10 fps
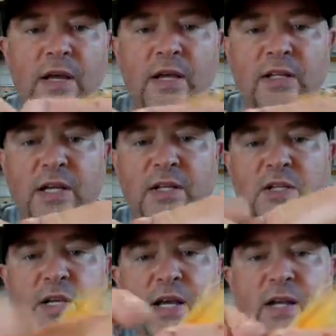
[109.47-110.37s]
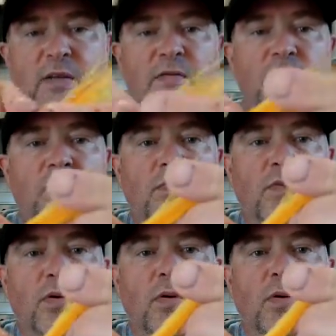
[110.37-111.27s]
is I just kind of
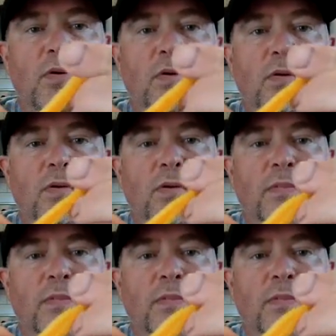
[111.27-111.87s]
roll,